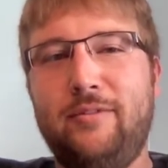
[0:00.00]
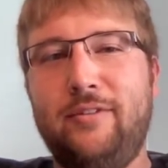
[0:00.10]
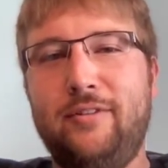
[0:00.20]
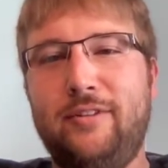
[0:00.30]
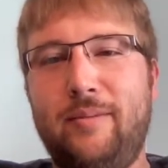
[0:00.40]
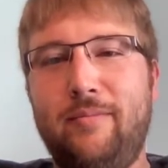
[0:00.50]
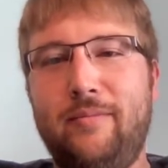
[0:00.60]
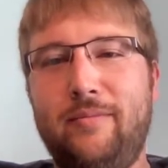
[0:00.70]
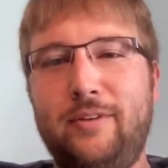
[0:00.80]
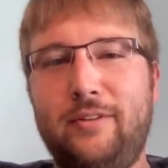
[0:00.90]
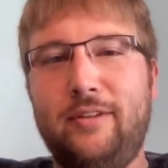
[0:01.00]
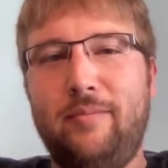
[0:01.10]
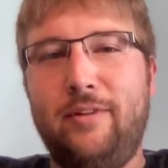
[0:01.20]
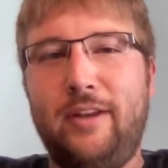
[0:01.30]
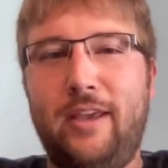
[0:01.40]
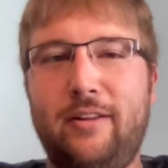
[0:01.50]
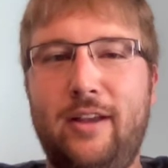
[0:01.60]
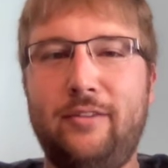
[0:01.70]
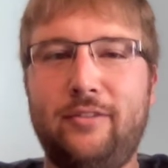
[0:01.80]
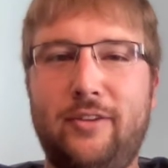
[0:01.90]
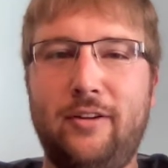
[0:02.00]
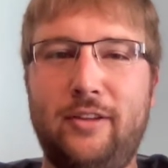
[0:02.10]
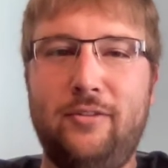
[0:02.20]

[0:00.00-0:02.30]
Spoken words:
to disassemble and analyze a Starlink